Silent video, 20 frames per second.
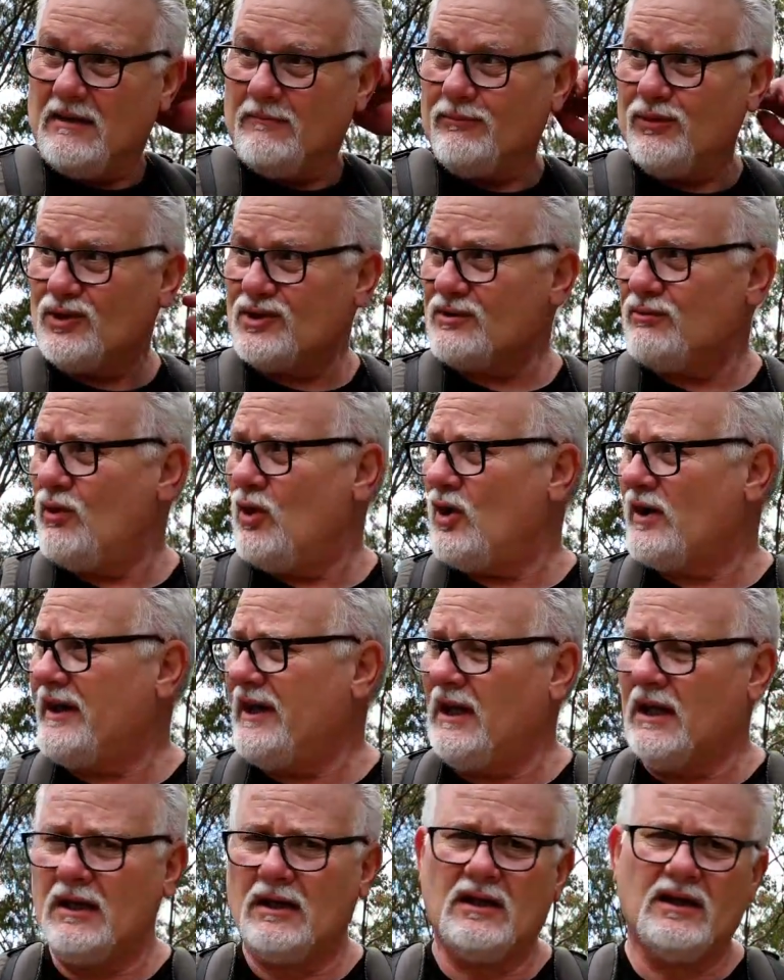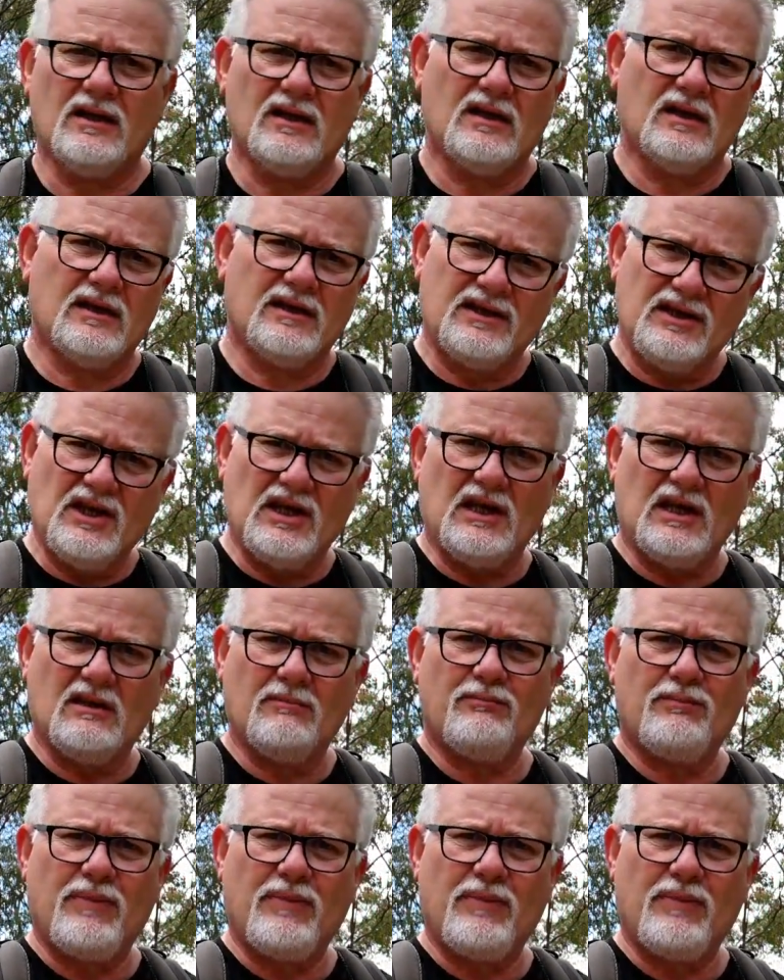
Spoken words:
bushwalking gear